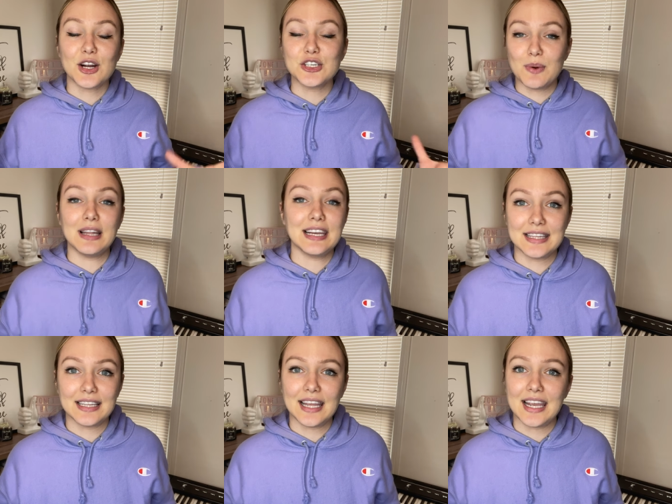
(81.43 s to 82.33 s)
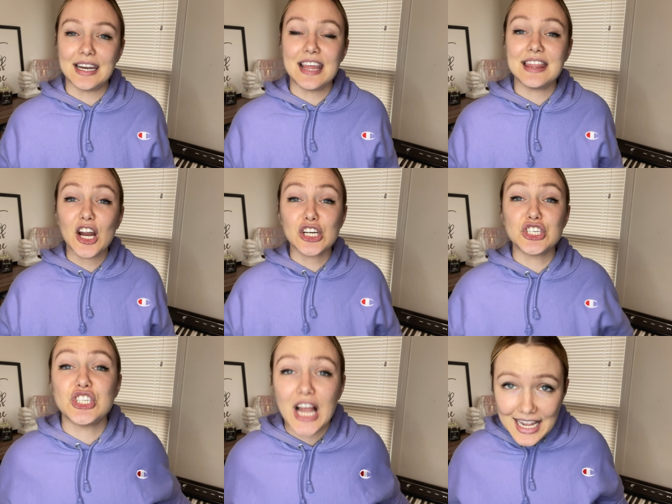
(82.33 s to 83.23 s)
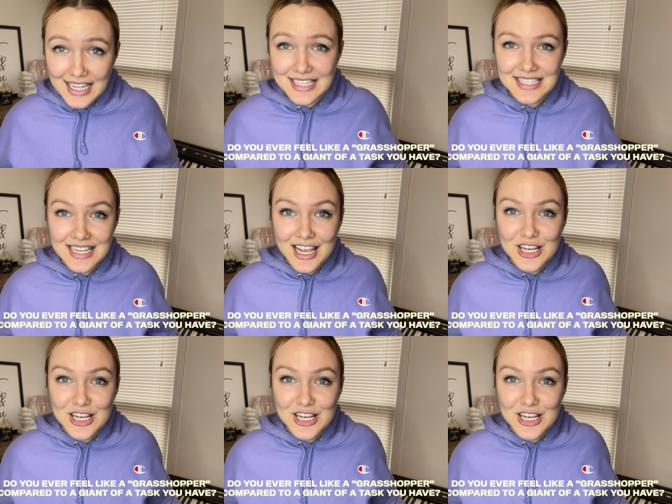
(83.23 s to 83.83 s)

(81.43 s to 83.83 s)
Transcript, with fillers: are dwelling in the land and they are giants.